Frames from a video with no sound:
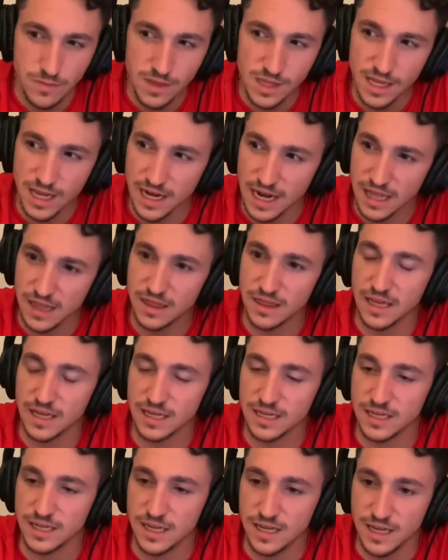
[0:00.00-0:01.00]
And I
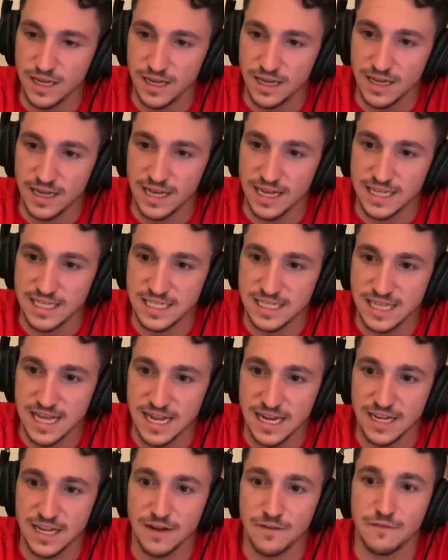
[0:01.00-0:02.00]
think it's
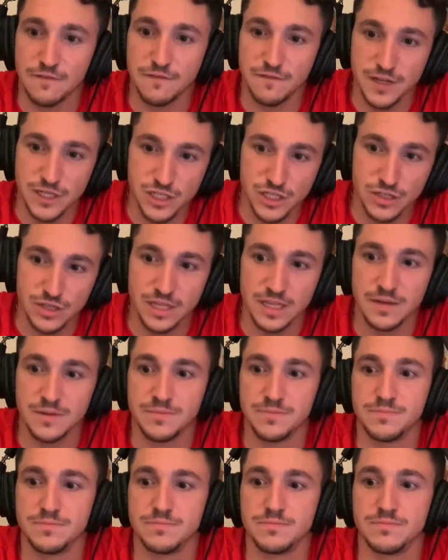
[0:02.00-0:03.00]
that it
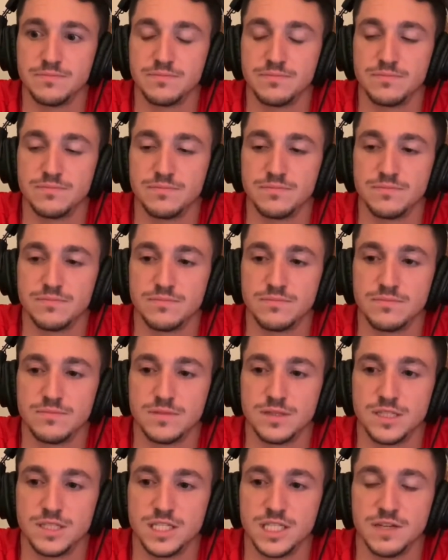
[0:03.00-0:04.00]
officially
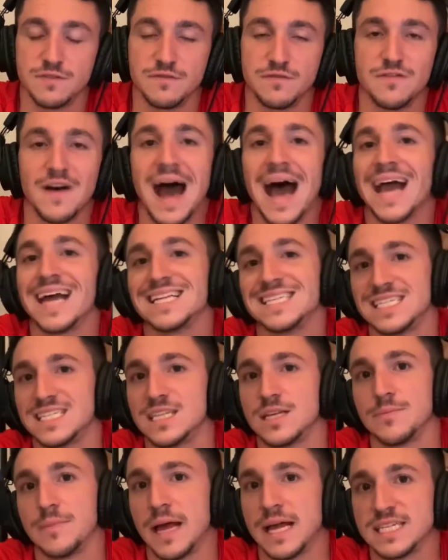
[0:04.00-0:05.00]
divides
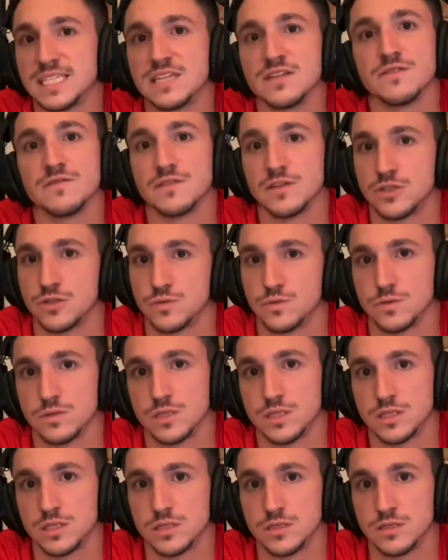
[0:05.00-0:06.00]
them as
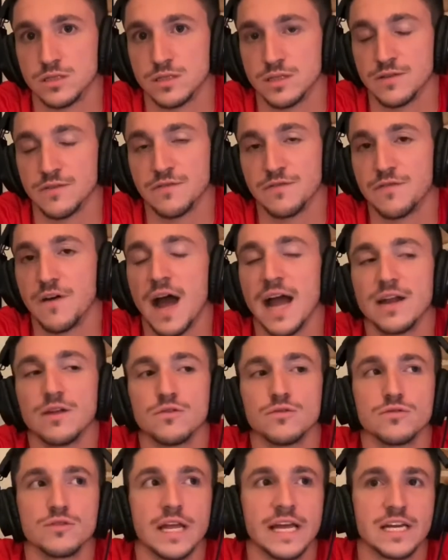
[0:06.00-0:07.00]
individuals. The
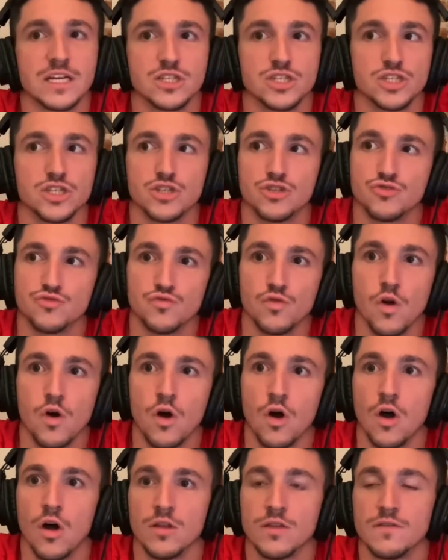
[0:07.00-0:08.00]
final,
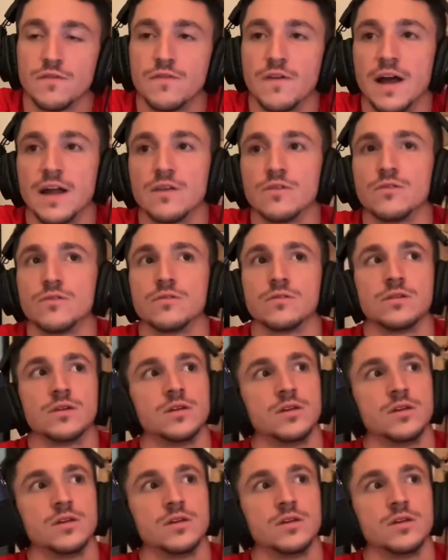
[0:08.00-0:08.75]
straw, the final